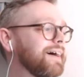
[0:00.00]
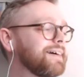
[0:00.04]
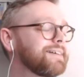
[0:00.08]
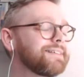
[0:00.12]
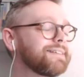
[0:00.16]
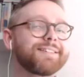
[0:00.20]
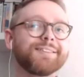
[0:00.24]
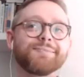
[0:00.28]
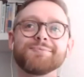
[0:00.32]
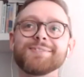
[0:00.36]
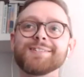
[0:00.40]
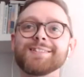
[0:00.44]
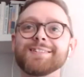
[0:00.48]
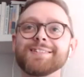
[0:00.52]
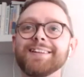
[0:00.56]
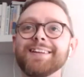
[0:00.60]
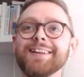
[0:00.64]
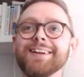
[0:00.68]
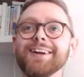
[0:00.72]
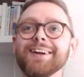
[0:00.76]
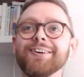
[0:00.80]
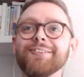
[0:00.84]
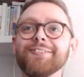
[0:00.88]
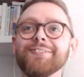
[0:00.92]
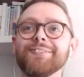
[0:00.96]
some
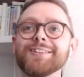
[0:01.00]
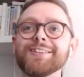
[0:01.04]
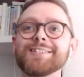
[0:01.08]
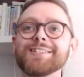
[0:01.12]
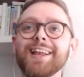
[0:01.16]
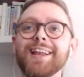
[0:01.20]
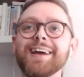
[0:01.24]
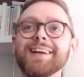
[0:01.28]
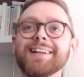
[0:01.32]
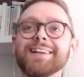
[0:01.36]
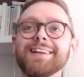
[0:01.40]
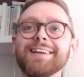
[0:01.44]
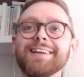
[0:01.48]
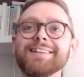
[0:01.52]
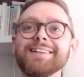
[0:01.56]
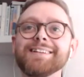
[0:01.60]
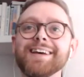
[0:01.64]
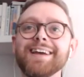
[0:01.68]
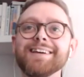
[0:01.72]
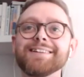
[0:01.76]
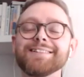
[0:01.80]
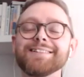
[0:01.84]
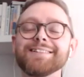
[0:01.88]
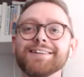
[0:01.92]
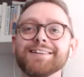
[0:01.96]
slightly
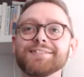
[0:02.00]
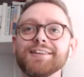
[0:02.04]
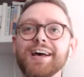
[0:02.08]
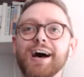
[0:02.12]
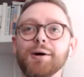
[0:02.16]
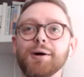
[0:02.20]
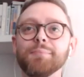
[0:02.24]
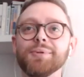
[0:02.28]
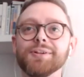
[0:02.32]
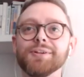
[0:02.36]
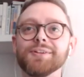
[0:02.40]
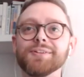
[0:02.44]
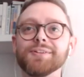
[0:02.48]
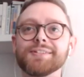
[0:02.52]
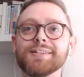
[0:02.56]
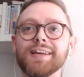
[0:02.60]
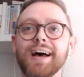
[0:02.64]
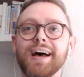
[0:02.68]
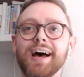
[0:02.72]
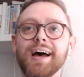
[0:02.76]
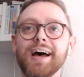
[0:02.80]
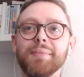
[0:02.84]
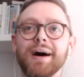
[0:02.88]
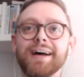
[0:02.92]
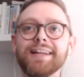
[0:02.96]
dated examples.
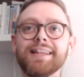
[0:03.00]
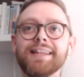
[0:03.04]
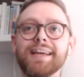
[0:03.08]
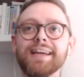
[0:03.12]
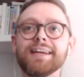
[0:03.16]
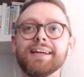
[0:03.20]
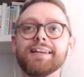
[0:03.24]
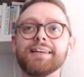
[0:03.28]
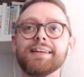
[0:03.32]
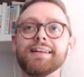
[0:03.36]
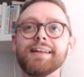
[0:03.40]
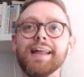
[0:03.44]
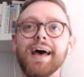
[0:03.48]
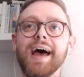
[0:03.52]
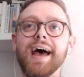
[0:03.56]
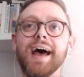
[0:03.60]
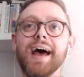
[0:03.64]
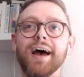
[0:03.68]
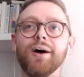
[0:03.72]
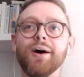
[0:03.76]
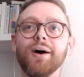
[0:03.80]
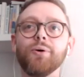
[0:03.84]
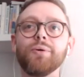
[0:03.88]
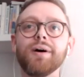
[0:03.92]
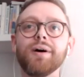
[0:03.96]
I think
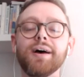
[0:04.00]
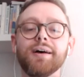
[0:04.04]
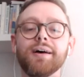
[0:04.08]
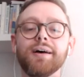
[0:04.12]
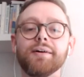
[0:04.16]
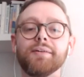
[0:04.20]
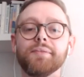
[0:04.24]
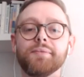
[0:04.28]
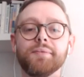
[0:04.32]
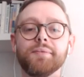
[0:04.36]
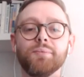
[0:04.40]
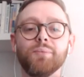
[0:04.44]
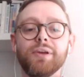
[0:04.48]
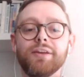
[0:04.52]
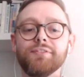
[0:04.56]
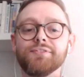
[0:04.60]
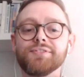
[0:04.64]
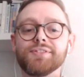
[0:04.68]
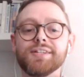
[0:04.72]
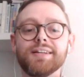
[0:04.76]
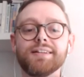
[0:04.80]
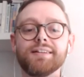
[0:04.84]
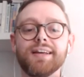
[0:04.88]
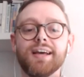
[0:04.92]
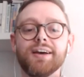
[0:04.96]
now we've
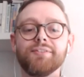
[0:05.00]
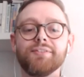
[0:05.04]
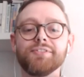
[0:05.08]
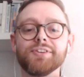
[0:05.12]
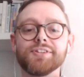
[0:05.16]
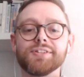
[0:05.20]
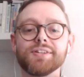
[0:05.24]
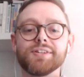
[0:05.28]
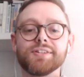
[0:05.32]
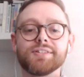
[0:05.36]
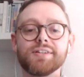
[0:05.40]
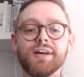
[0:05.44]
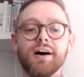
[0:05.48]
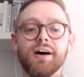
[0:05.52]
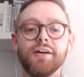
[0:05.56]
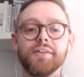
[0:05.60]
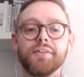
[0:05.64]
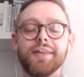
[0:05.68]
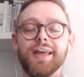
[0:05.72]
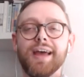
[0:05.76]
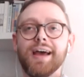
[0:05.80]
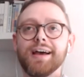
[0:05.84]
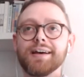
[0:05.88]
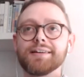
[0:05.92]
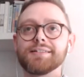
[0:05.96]
seen the emphasis on
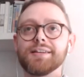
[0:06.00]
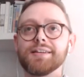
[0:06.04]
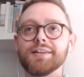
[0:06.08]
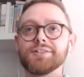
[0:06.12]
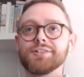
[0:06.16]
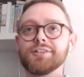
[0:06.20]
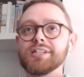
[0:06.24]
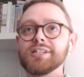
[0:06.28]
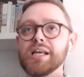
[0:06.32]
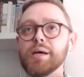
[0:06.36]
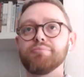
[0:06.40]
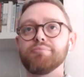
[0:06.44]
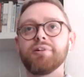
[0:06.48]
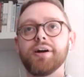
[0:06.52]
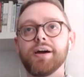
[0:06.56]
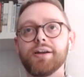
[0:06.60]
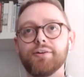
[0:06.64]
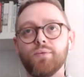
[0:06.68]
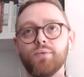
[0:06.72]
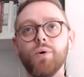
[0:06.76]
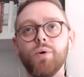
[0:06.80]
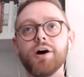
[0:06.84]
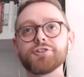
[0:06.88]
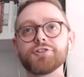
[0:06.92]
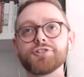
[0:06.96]
the access to separate kind of
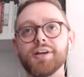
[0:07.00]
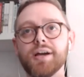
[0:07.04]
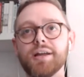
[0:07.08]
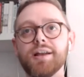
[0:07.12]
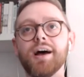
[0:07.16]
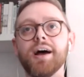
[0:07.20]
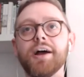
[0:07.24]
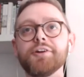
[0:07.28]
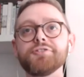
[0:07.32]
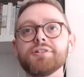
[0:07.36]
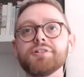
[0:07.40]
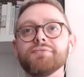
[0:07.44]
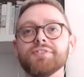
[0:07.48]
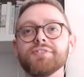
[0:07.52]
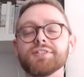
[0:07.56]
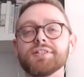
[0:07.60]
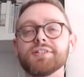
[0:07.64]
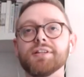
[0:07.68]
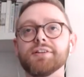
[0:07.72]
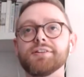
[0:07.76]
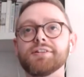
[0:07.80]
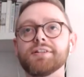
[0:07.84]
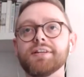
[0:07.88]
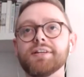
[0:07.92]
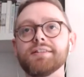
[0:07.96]
washing and hygiene
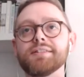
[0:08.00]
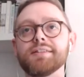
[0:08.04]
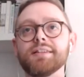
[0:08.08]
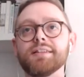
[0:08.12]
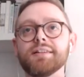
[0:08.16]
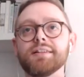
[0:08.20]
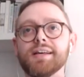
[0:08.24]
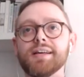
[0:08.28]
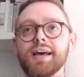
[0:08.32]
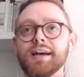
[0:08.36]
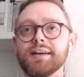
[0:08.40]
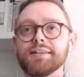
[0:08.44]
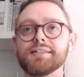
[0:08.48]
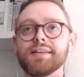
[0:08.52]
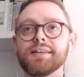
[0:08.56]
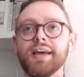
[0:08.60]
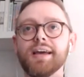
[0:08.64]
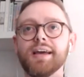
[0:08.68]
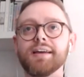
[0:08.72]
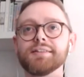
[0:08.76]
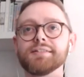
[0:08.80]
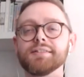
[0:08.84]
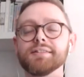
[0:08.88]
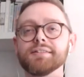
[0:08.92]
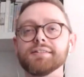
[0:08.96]
facilities in the tax
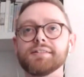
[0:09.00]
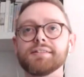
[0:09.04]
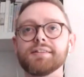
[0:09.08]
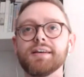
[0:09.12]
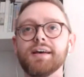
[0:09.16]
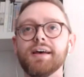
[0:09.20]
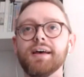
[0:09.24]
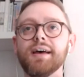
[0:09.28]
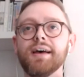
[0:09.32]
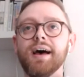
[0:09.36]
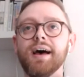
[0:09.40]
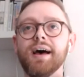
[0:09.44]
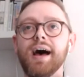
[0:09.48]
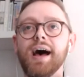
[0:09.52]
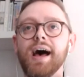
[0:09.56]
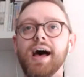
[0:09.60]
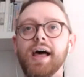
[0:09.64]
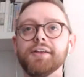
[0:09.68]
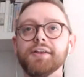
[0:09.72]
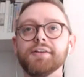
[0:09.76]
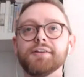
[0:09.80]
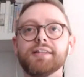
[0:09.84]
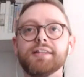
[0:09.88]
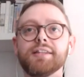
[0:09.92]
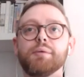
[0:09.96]
cases,
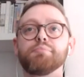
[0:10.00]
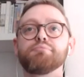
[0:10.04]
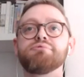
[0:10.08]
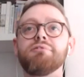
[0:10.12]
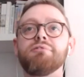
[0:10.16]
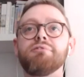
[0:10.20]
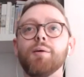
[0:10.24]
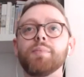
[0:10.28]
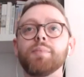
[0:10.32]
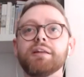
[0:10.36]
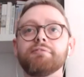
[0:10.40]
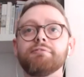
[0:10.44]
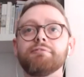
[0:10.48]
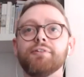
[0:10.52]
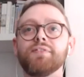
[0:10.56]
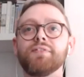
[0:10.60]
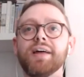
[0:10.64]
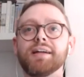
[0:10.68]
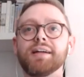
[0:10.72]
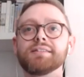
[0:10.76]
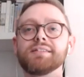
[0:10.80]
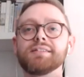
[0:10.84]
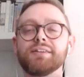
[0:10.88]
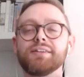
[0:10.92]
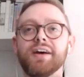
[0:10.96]
and that probably
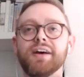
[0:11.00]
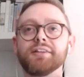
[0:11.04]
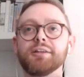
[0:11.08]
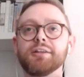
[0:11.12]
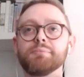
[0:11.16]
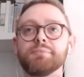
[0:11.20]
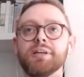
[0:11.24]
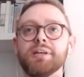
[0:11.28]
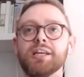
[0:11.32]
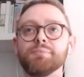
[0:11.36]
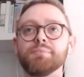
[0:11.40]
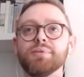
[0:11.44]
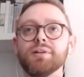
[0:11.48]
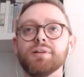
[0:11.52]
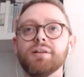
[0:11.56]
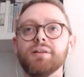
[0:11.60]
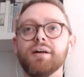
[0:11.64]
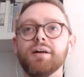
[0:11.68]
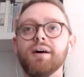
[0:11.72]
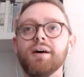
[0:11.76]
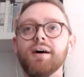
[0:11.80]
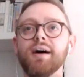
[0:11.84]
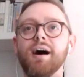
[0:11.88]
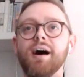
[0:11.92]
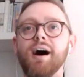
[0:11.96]
reflects the fact that
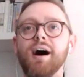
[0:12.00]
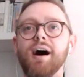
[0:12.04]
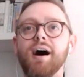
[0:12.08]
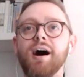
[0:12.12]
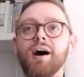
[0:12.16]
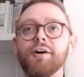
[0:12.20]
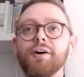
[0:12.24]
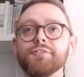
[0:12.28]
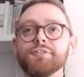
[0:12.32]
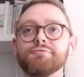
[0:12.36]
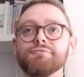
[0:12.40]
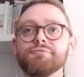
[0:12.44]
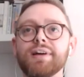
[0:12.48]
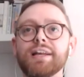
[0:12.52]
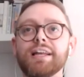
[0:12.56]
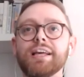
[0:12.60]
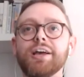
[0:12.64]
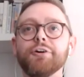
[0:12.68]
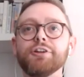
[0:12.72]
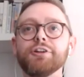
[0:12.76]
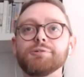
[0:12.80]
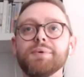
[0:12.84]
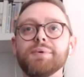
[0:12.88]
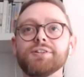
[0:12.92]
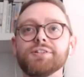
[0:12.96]
people aren't really
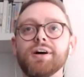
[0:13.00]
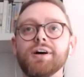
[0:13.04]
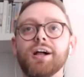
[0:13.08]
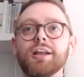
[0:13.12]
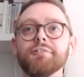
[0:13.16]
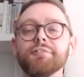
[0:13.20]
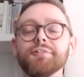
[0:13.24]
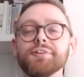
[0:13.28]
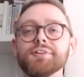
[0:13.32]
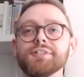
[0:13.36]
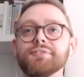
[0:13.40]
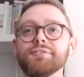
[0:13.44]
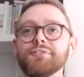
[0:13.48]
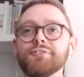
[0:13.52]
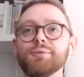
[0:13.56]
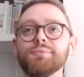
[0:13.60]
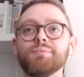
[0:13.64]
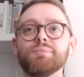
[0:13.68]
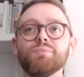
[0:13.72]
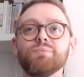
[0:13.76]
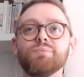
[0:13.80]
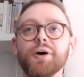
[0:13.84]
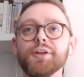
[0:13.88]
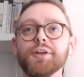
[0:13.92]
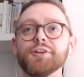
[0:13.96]
going to be tolerant. If you
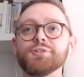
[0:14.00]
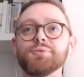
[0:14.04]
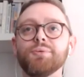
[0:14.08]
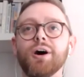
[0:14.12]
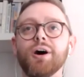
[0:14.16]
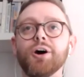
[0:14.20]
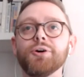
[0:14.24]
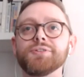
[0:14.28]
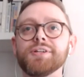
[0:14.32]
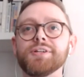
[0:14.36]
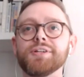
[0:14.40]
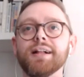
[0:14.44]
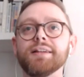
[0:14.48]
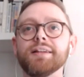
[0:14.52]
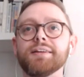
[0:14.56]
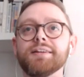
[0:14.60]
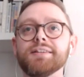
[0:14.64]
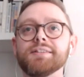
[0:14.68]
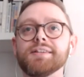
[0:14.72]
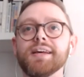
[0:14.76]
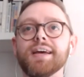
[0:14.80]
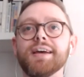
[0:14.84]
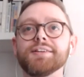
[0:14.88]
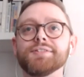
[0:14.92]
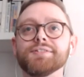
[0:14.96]
went to a hotel
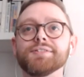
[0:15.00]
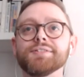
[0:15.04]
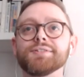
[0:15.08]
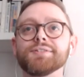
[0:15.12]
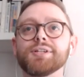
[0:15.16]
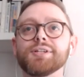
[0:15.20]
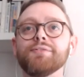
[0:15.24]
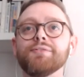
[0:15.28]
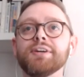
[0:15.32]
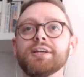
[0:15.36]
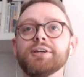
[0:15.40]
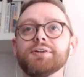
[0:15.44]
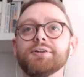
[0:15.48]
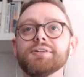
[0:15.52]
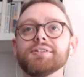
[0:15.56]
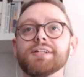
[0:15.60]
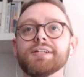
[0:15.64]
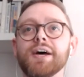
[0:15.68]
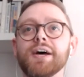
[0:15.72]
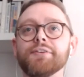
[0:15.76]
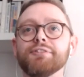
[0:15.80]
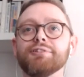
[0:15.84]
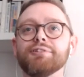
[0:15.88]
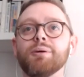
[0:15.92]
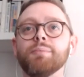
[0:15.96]
these days and discovered you didn't
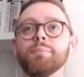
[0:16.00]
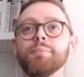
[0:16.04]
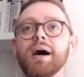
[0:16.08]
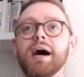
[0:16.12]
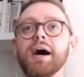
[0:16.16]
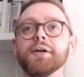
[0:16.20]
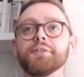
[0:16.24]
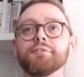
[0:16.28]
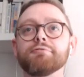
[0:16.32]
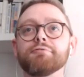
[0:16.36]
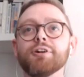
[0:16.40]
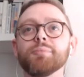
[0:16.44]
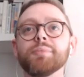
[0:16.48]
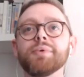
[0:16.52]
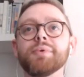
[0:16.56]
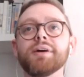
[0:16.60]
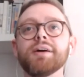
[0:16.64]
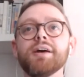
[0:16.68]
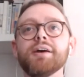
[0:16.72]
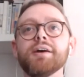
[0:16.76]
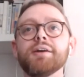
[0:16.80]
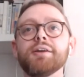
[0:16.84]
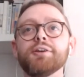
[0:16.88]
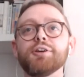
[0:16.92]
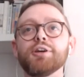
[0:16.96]
have your own bathroom,
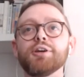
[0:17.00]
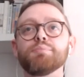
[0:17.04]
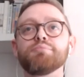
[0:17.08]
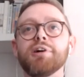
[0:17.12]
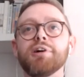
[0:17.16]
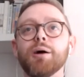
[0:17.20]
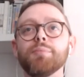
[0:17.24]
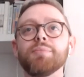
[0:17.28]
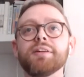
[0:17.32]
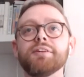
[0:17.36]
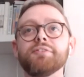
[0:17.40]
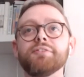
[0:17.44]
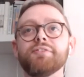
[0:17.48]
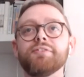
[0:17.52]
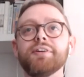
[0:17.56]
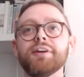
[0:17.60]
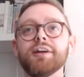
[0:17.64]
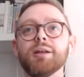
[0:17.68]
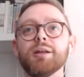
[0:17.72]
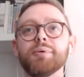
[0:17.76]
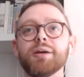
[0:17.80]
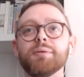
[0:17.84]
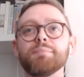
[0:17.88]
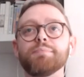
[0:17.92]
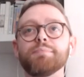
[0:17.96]
you'd probably
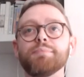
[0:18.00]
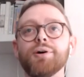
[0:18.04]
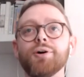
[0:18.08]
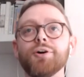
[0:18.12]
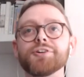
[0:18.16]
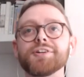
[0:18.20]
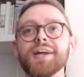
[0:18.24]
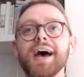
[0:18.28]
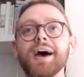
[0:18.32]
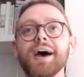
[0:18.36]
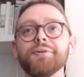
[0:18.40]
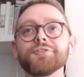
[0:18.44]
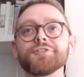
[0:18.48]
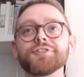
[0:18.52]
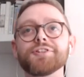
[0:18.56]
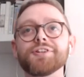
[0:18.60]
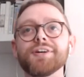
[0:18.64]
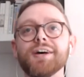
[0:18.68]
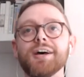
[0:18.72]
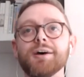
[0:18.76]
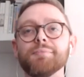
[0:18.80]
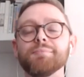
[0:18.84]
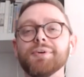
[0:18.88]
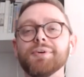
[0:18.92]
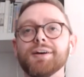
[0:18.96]
feel a bit put out,
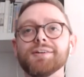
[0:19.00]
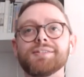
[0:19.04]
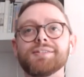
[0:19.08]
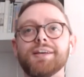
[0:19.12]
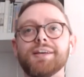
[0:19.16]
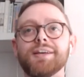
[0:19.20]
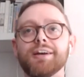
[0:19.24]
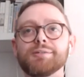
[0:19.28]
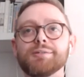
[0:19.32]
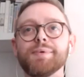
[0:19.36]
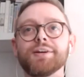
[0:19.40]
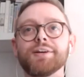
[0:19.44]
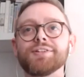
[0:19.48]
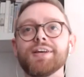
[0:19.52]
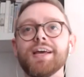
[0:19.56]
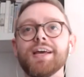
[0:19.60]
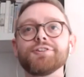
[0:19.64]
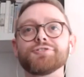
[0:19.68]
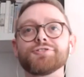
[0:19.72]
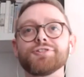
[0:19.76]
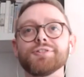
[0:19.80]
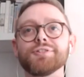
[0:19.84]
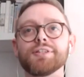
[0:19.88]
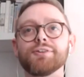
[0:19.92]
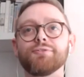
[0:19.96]
because the
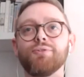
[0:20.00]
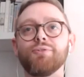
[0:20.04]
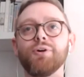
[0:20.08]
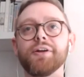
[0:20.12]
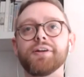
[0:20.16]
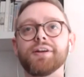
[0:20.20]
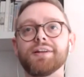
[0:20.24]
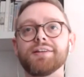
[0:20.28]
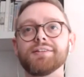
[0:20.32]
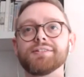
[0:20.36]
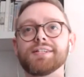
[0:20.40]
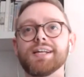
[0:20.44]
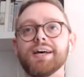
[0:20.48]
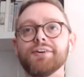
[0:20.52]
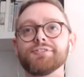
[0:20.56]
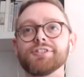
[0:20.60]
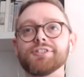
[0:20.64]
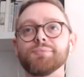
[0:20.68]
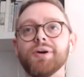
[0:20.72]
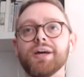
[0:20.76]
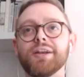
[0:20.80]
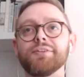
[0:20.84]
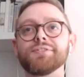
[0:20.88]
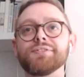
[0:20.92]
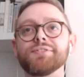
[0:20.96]
expectations of what it is to have
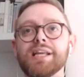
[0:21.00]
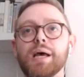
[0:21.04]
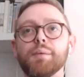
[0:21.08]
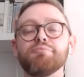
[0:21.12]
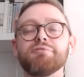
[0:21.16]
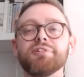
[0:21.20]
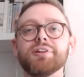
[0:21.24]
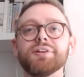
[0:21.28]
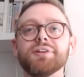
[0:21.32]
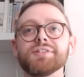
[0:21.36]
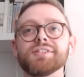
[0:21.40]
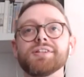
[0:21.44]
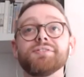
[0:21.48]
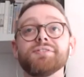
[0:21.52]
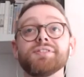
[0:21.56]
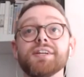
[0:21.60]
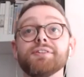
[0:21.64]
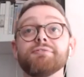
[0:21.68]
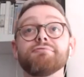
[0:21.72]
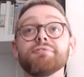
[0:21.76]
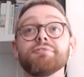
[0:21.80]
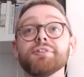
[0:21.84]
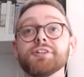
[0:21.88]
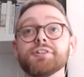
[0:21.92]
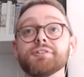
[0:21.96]
some kind of separateness are
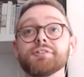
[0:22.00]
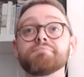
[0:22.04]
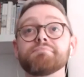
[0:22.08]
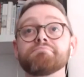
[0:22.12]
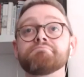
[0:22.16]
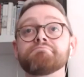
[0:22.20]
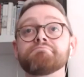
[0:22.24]
different.